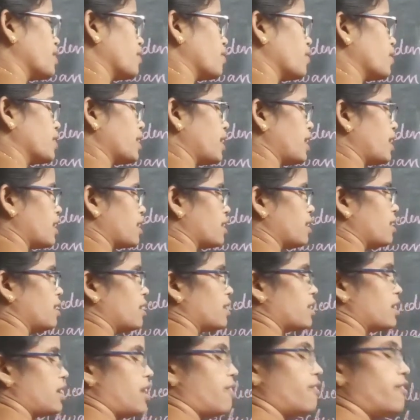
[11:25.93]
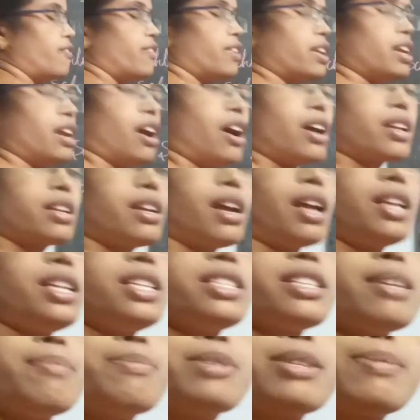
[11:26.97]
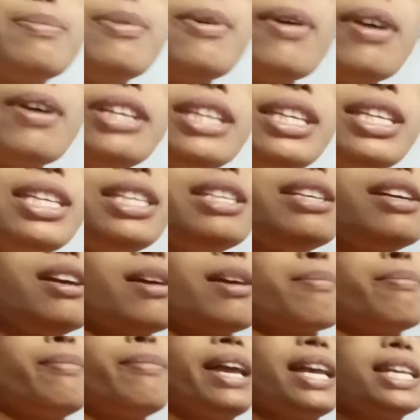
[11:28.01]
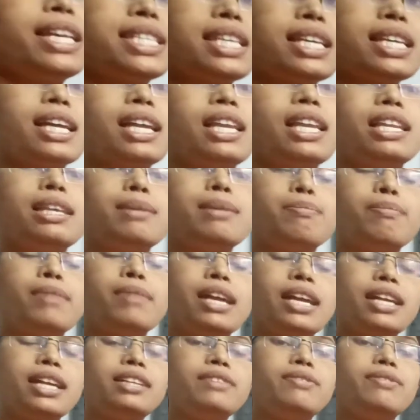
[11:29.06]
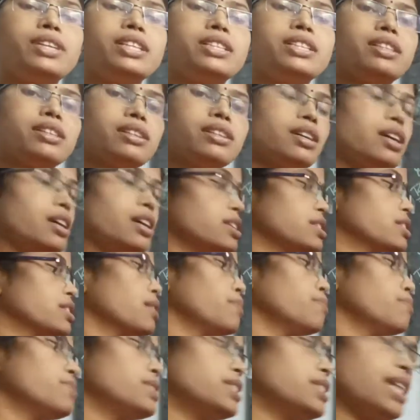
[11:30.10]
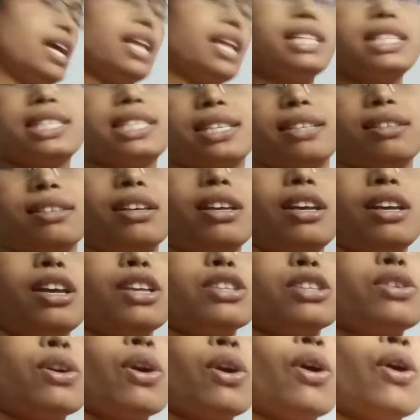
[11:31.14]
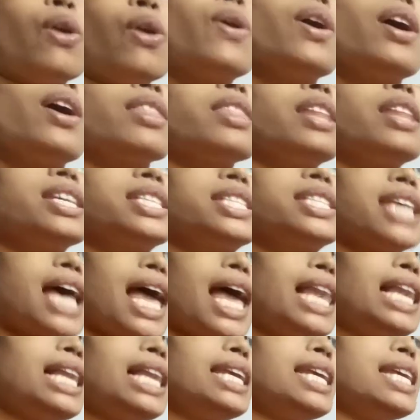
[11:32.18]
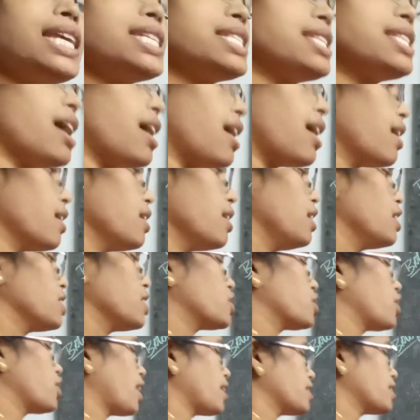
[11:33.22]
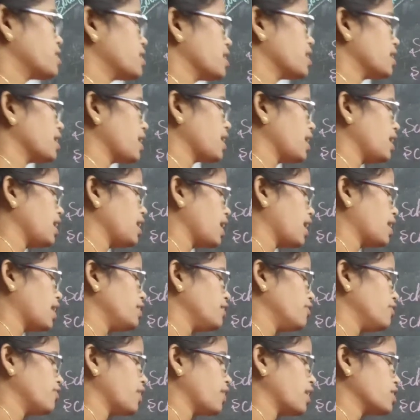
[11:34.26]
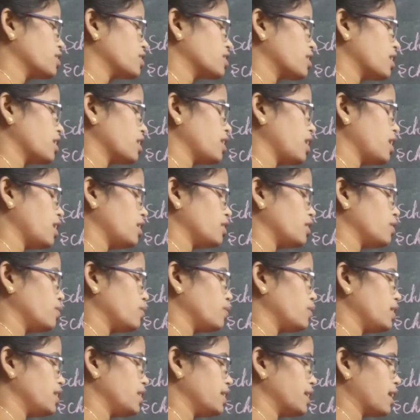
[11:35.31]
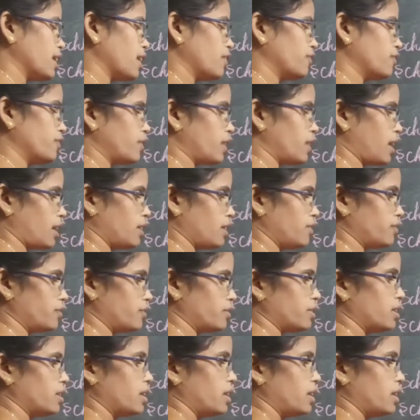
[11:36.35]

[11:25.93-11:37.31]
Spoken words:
Okay, every organism's body basically made with some cells. So the cell is the structural and functional unit of life.